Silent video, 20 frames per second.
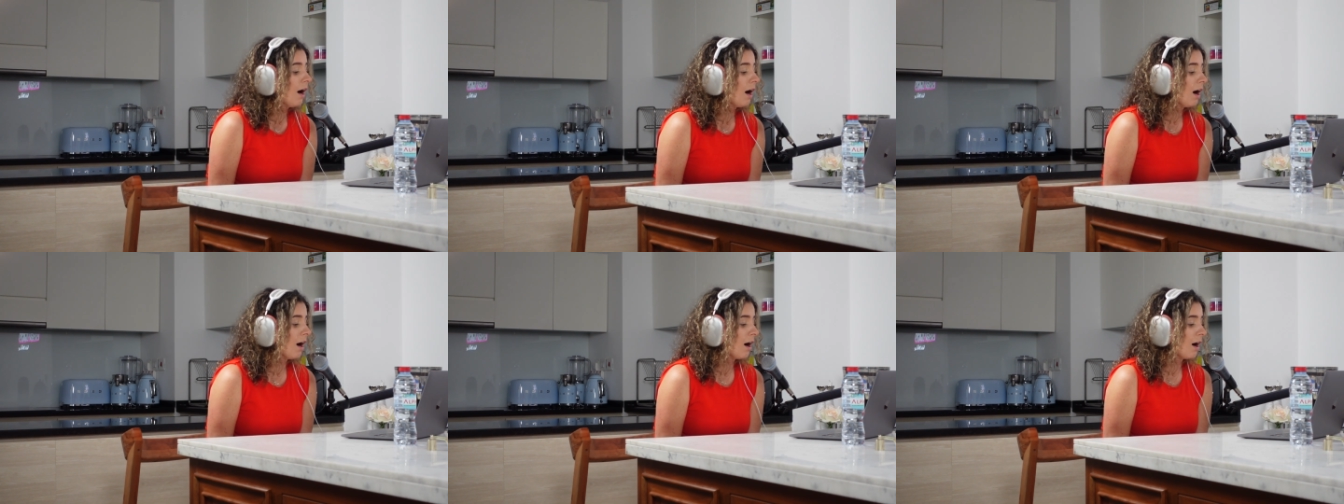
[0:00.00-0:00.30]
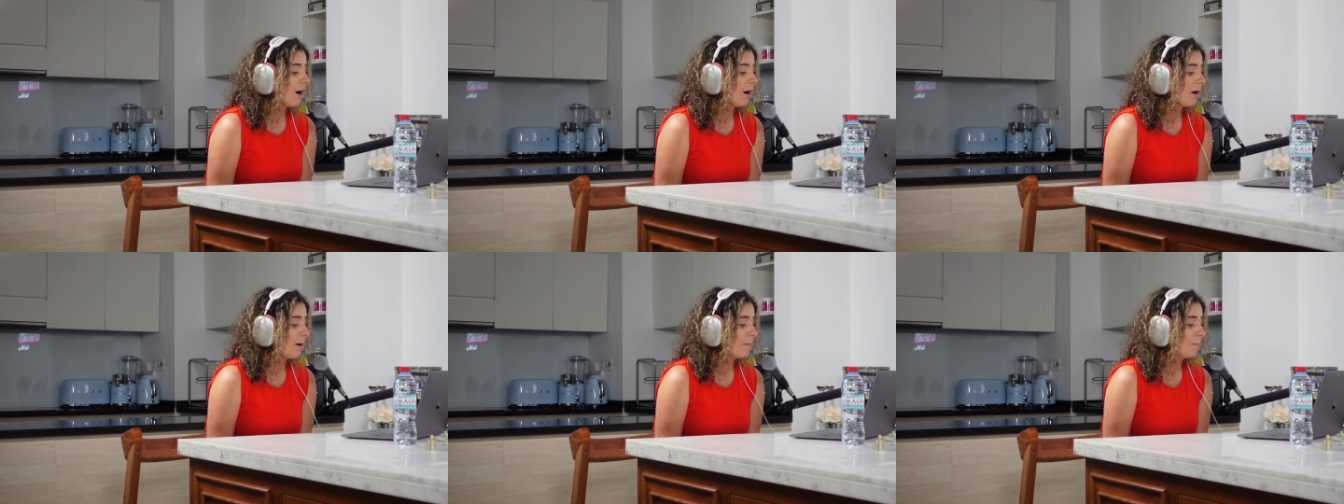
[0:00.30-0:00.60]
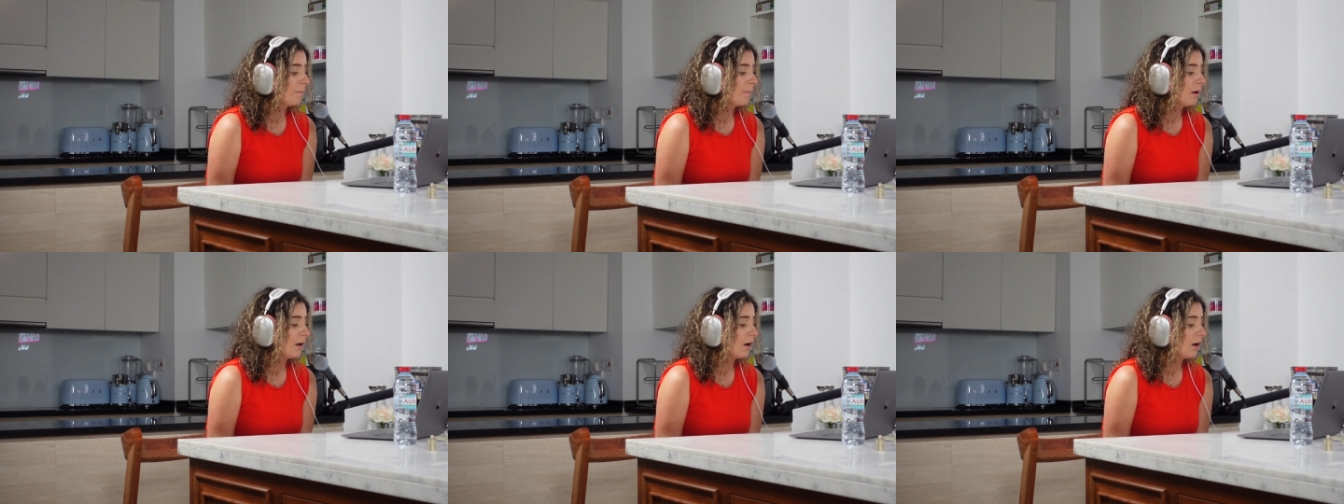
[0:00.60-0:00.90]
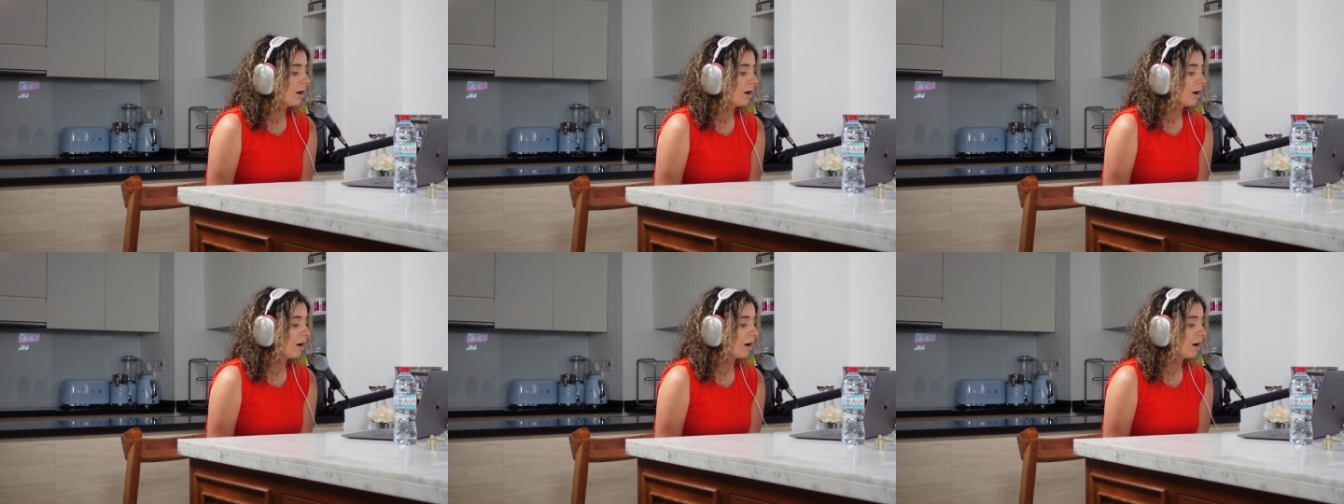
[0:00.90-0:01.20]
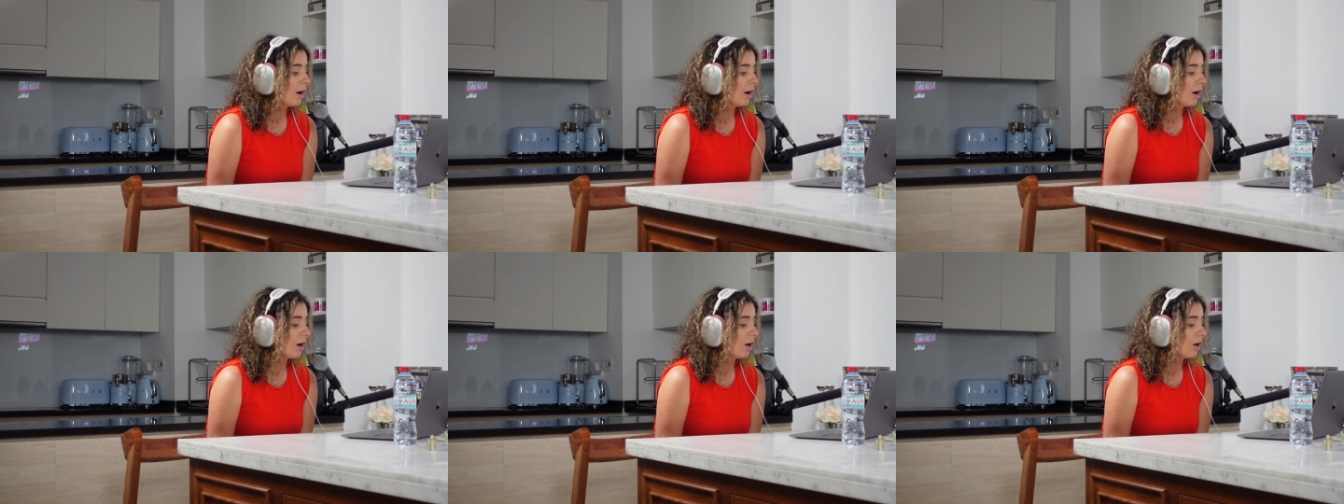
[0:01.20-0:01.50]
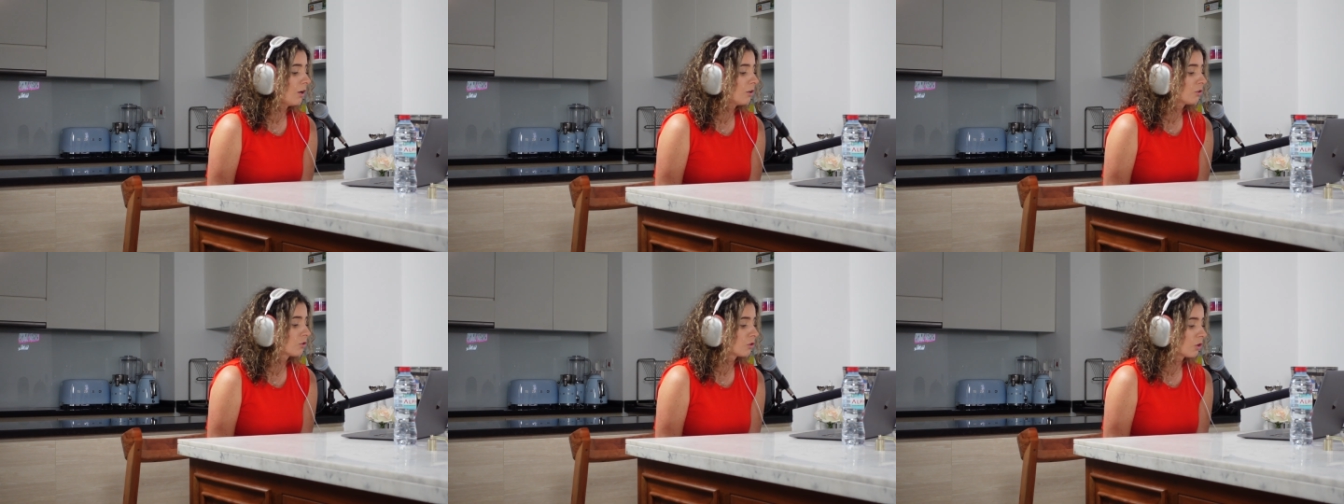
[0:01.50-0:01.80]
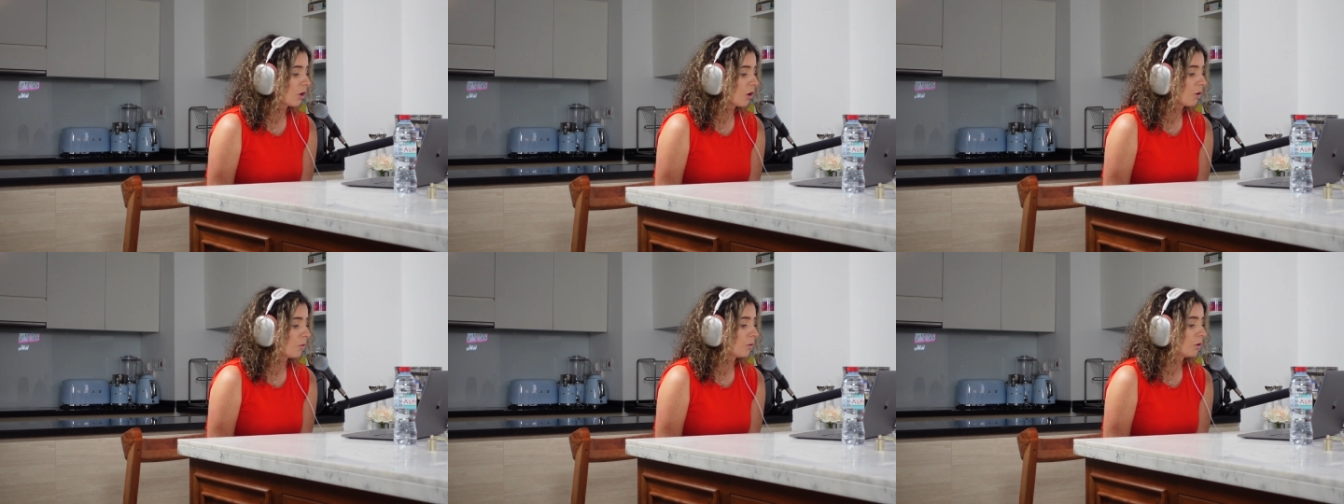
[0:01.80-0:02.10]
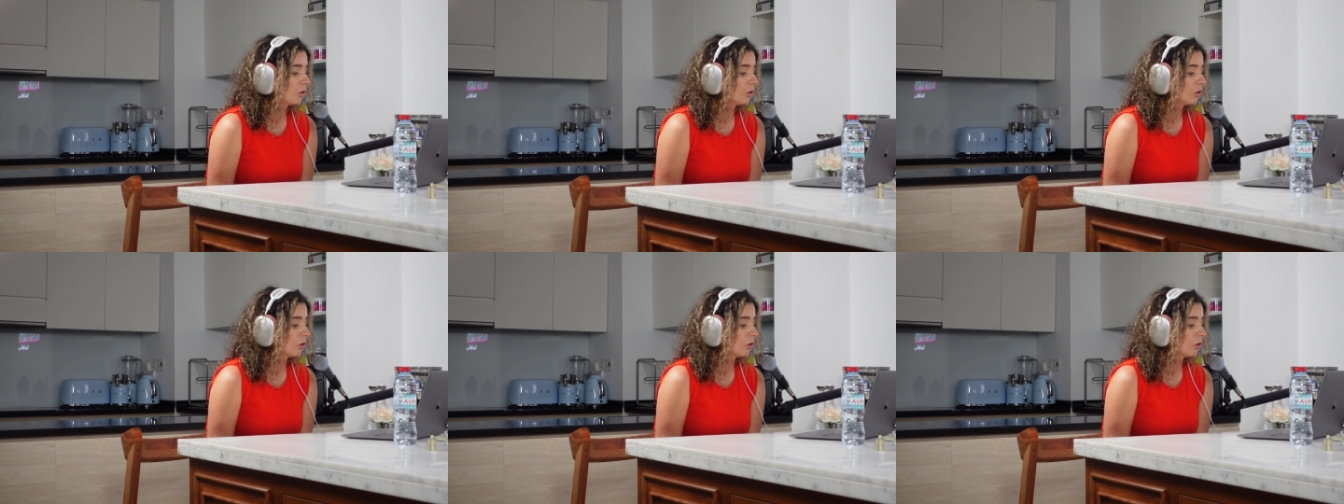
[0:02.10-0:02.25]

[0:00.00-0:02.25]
Um, so,